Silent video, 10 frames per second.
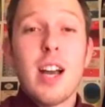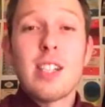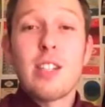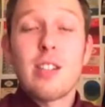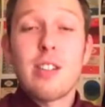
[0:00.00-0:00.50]
I
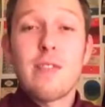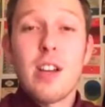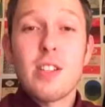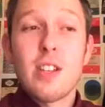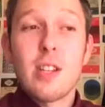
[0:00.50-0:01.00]
actually studied
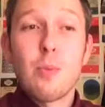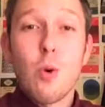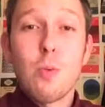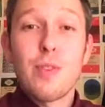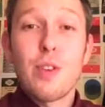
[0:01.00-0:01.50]
fashion at the
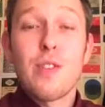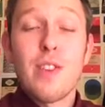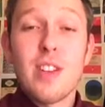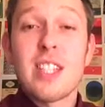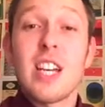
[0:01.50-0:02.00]
Bournemouth
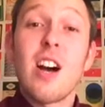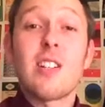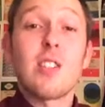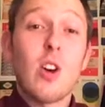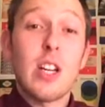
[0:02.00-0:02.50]
University
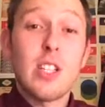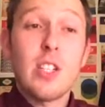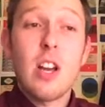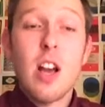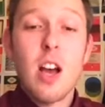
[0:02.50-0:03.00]
Arts College.